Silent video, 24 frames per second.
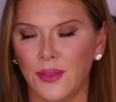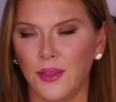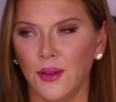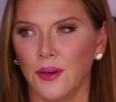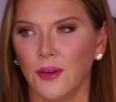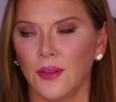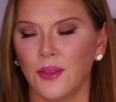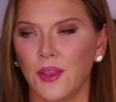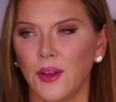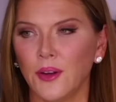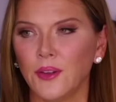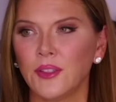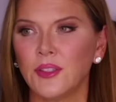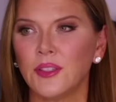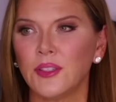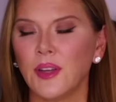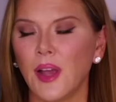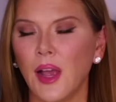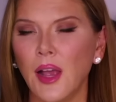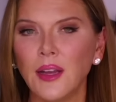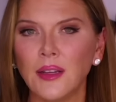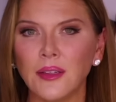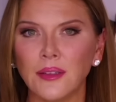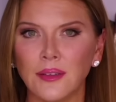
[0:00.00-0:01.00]
they're
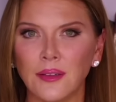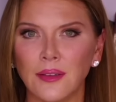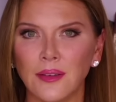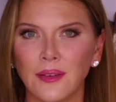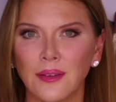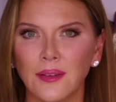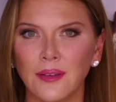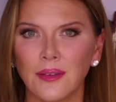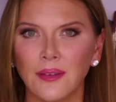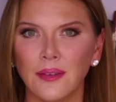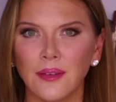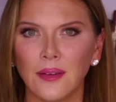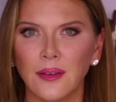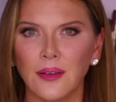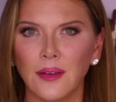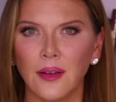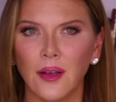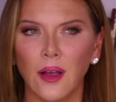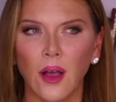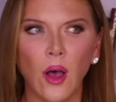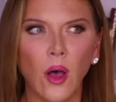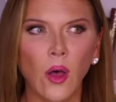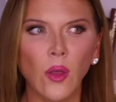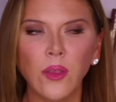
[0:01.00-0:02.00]
stunned.
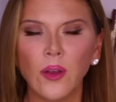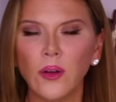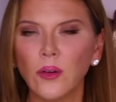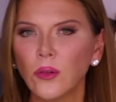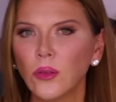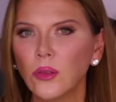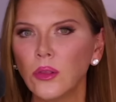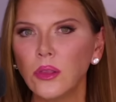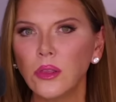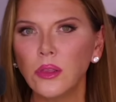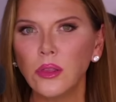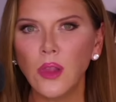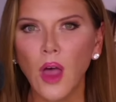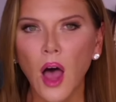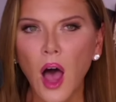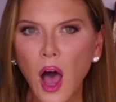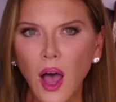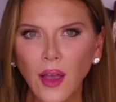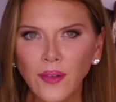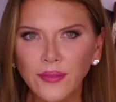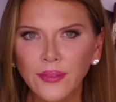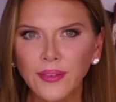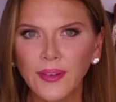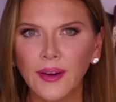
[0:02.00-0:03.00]
All their
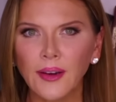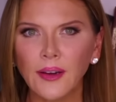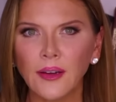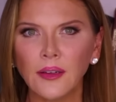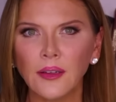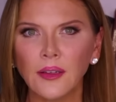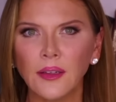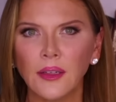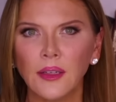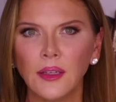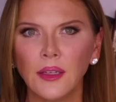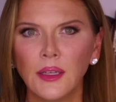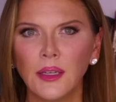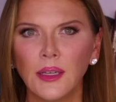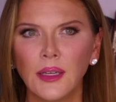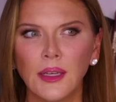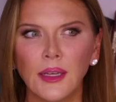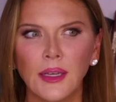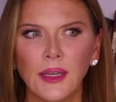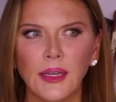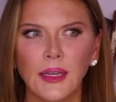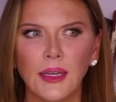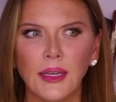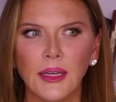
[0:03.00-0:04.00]
lawfare,
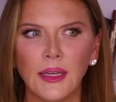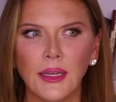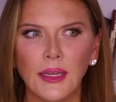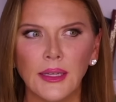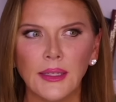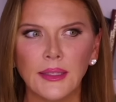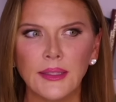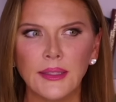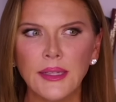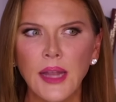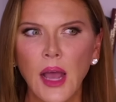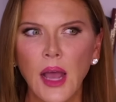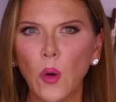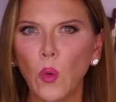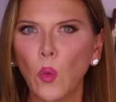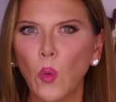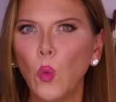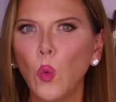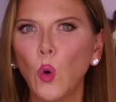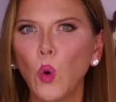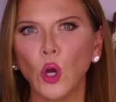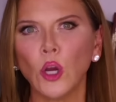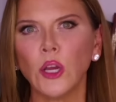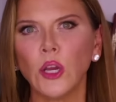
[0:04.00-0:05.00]
it's not
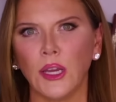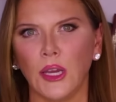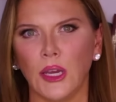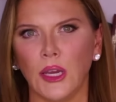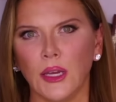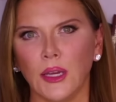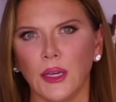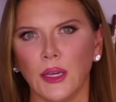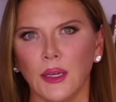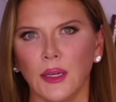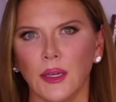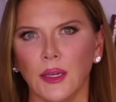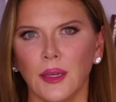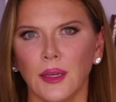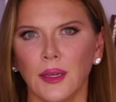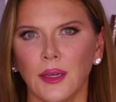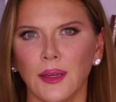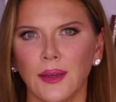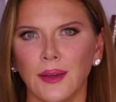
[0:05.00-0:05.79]
working.